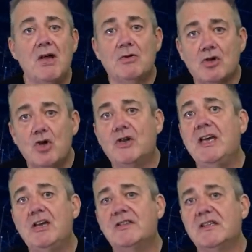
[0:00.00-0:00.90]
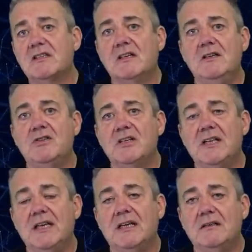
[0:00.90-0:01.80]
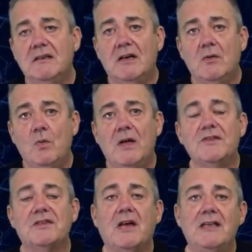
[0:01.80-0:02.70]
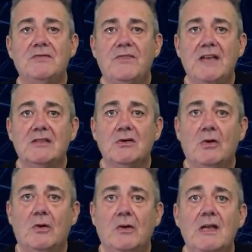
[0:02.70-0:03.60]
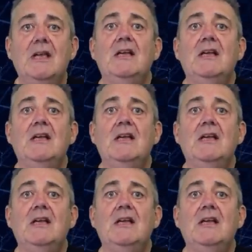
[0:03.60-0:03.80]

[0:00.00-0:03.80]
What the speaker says: no cookie-cutter solution here, no one-size-fits-all.